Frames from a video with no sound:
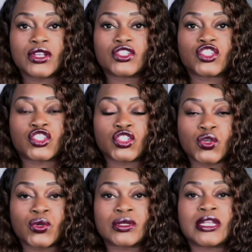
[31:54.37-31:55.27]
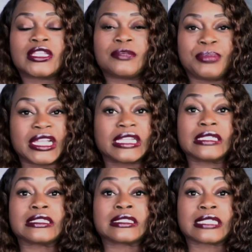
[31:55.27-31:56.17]
Soon the beating
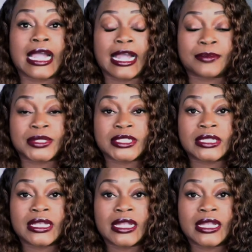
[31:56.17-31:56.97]
stops.